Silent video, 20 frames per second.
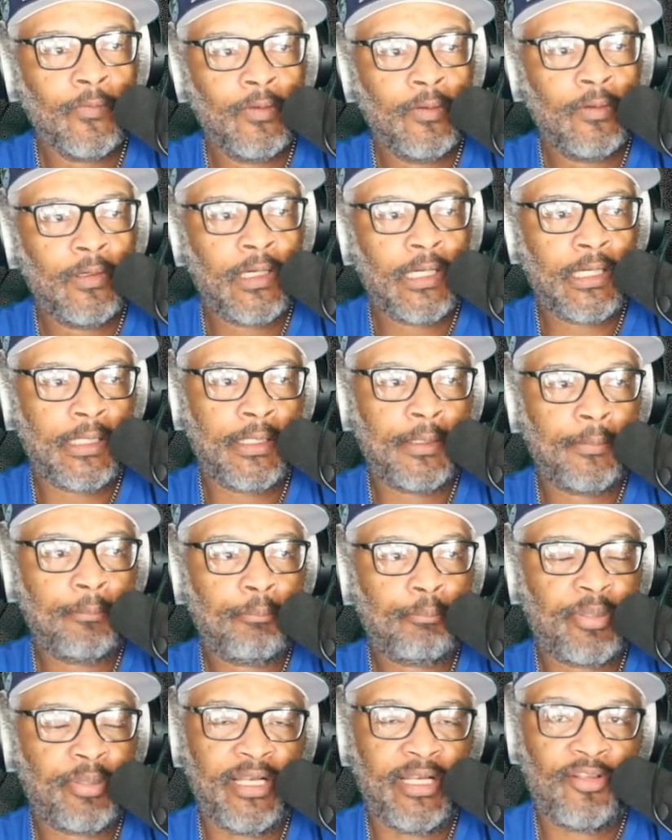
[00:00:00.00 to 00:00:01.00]

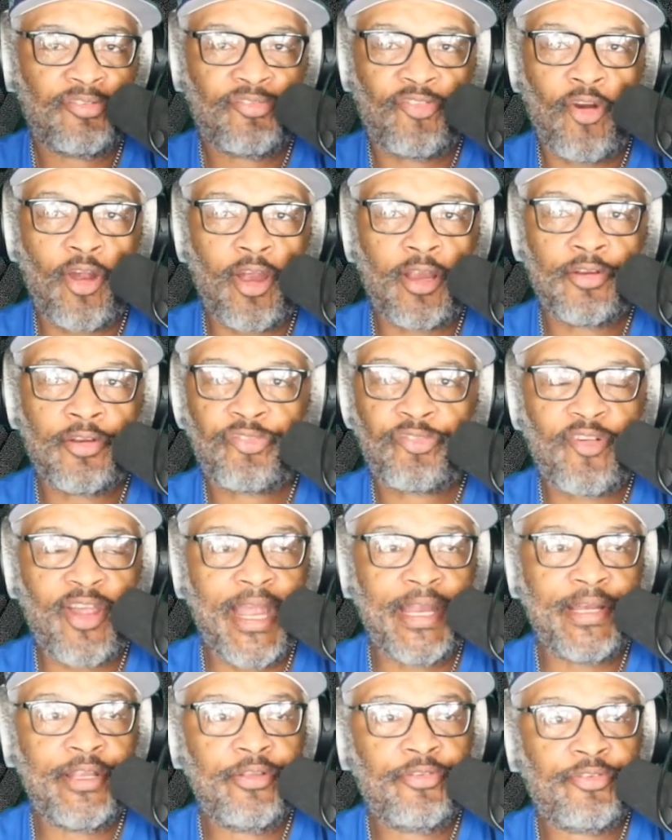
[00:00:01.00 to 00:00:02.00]
But as far as
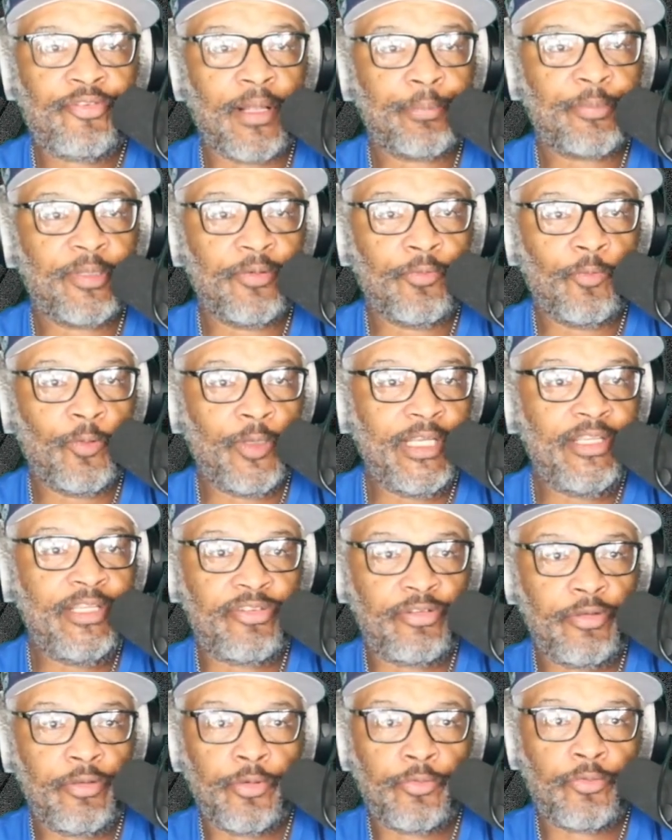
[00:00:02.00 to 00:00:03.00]
finding something
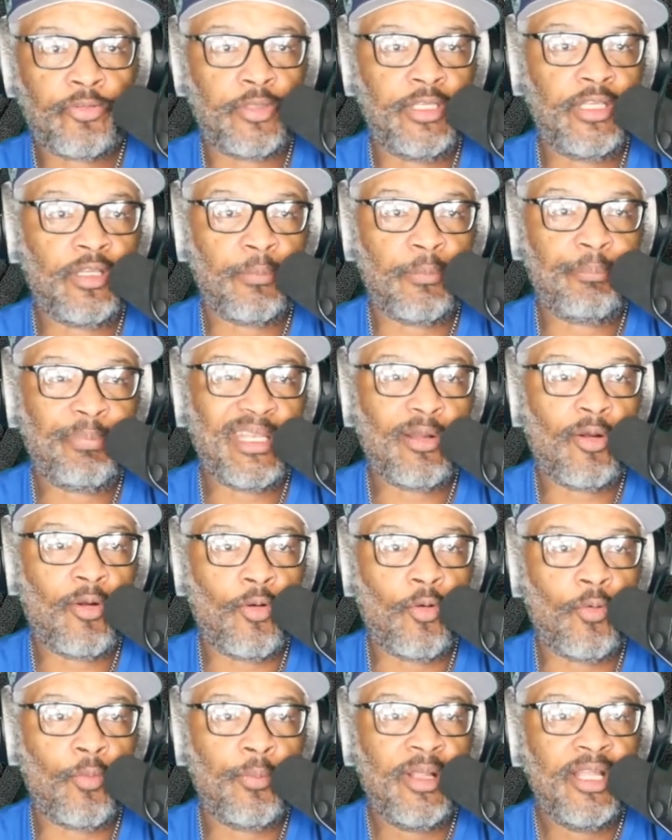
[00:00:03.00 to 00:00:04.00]
regional so you could be
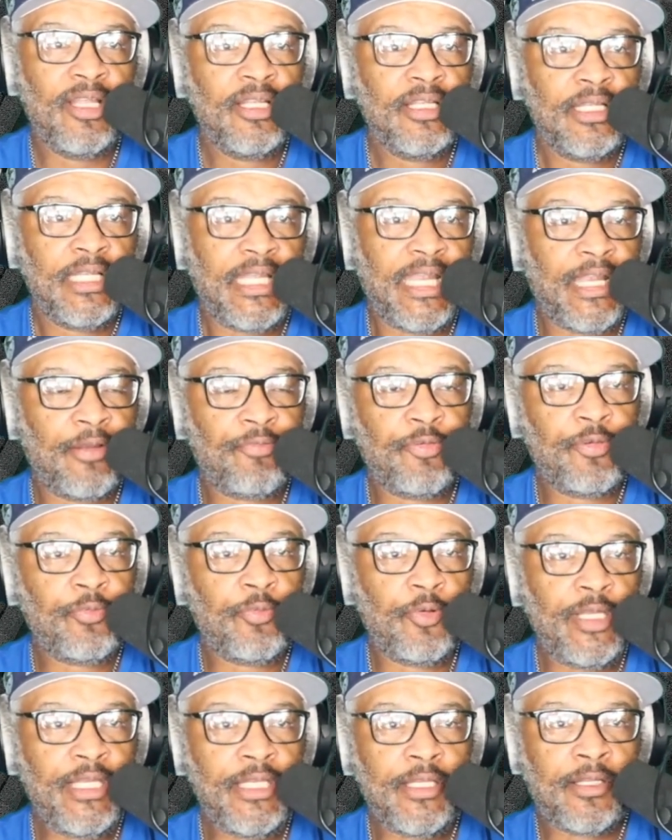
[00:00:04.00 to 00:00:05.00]
home every
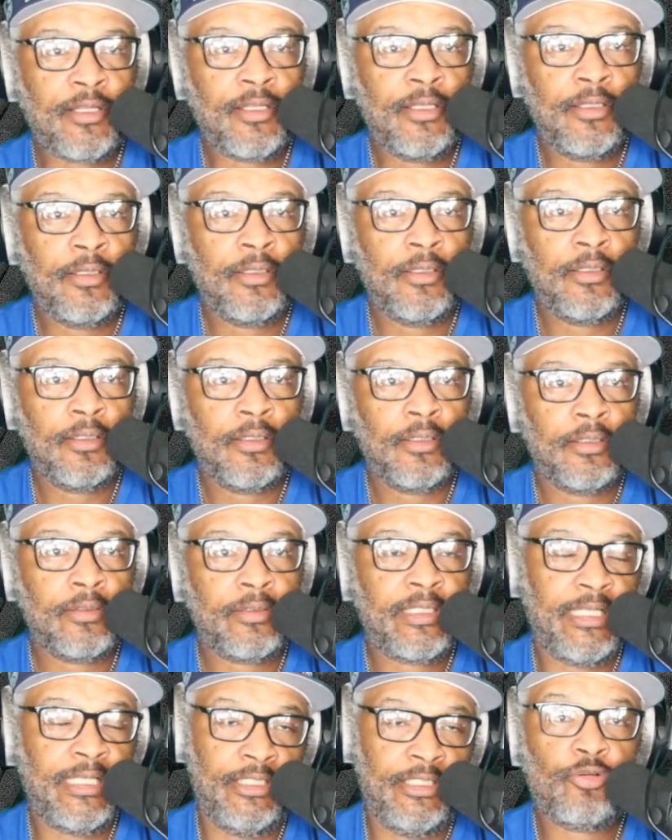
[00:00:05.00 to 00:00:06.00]
week,
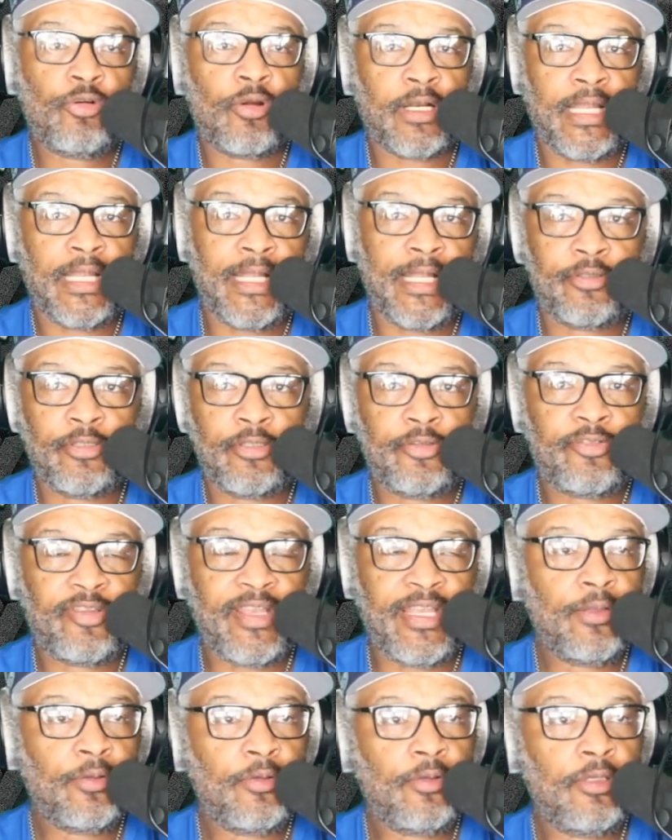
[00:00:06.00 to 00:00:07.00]
then you're gonna have to
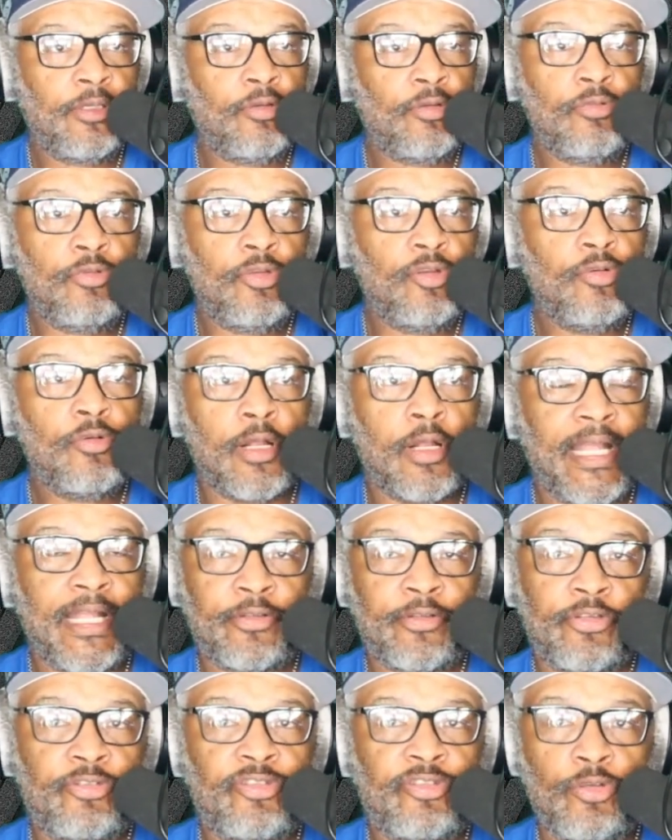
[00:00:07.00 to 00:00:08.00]
you're gonna
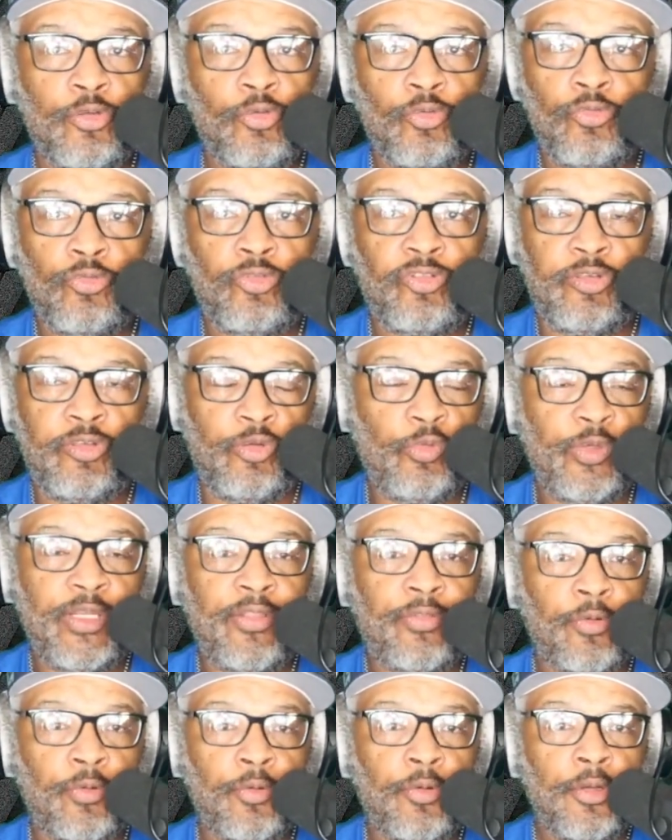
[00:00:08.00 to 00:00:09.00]
have to choose. You
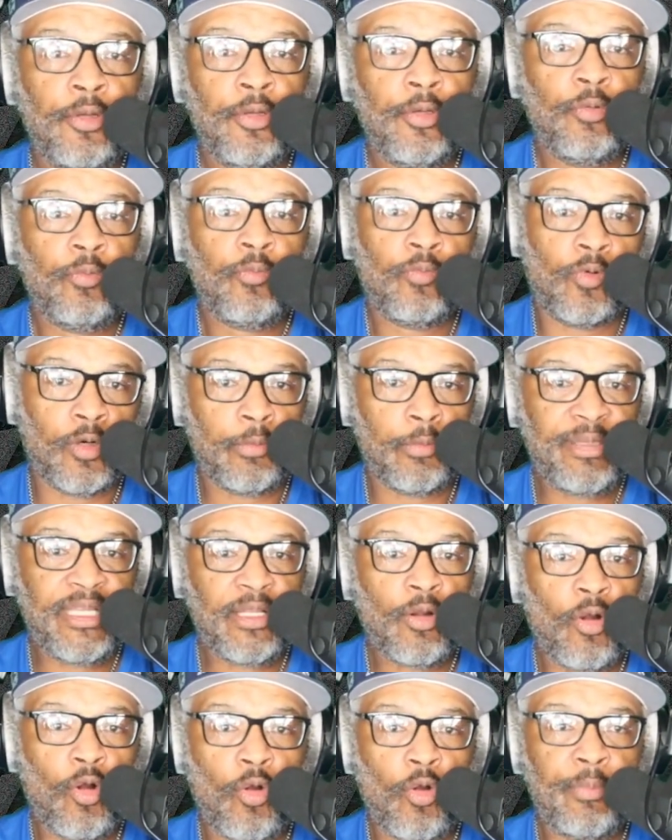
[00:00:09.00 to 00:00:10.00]
either want to be
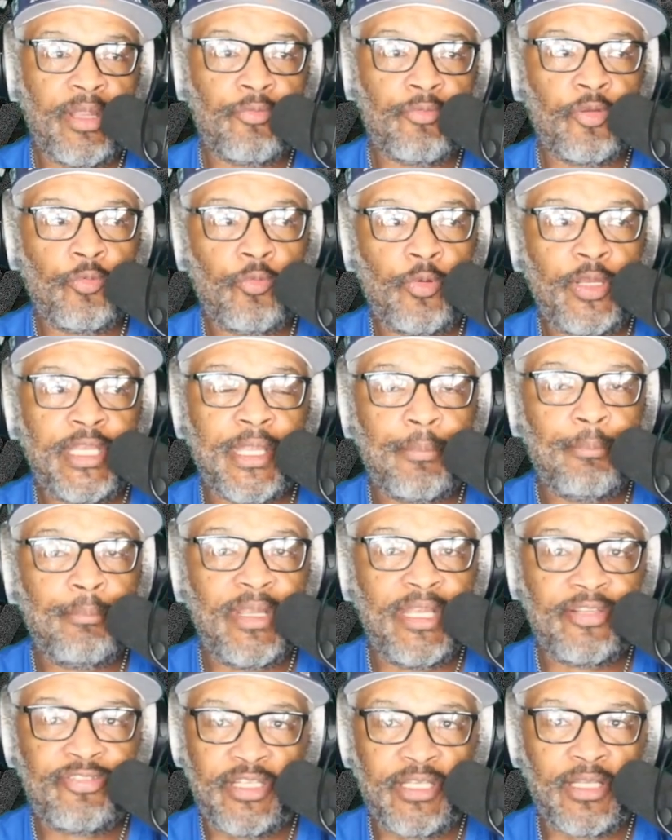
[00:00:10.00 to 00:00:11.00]
home every week in
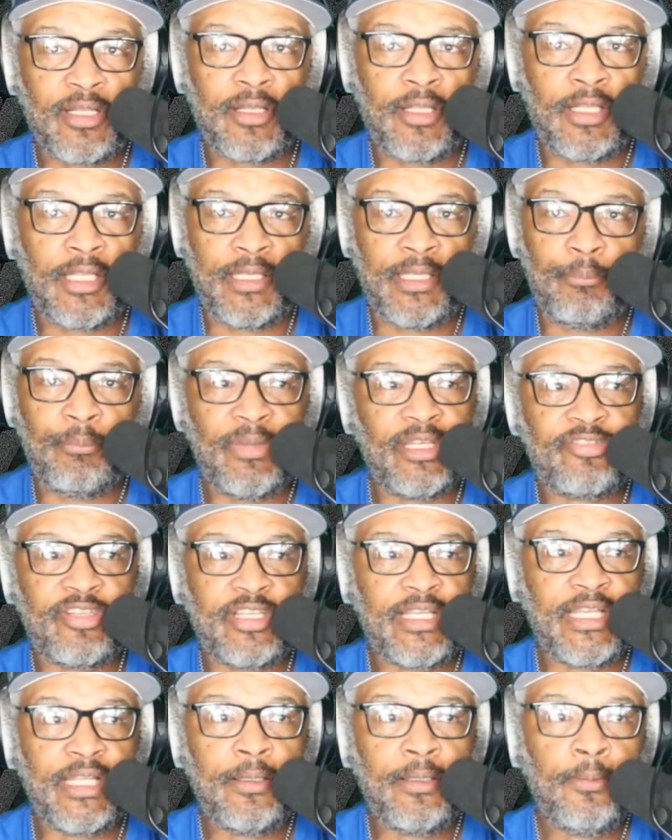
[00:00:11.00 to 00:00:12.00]

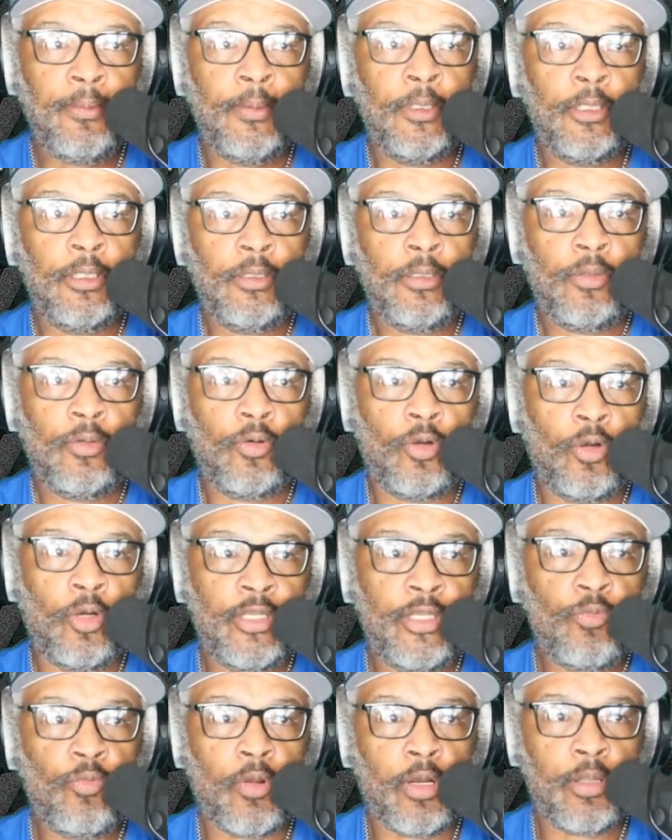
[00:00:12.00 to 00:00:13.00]
Michigan, or
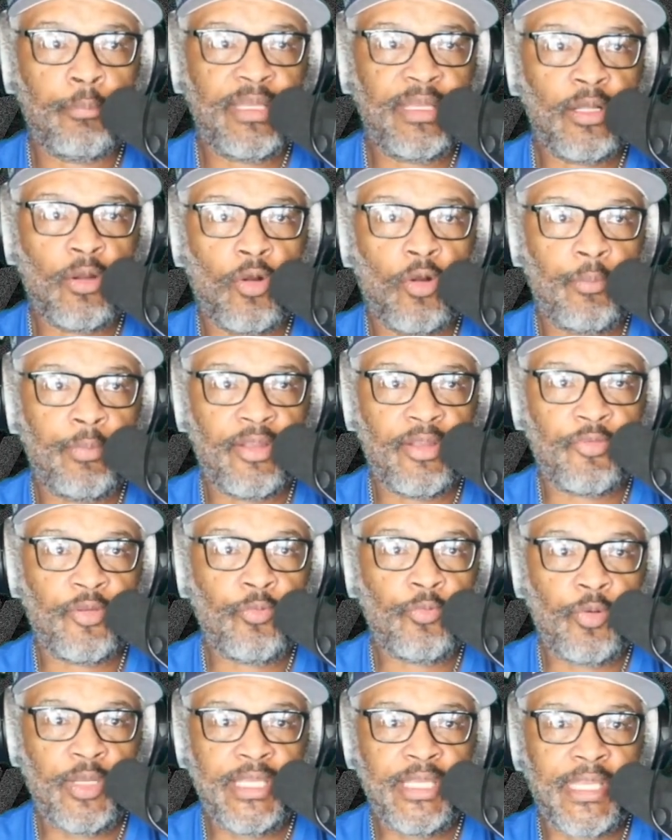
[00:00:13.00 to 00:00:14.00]
you want to be home every
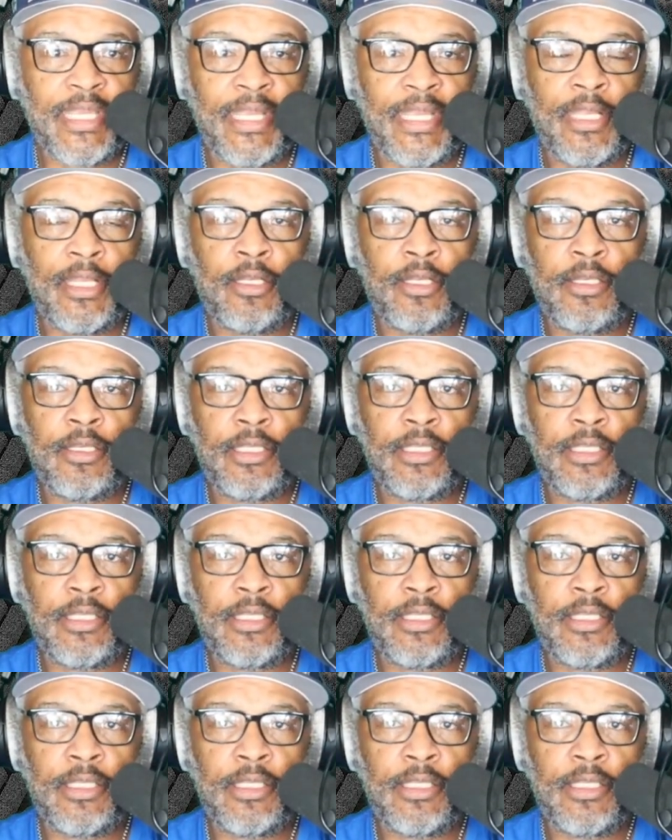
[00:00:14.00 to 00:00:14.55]
week in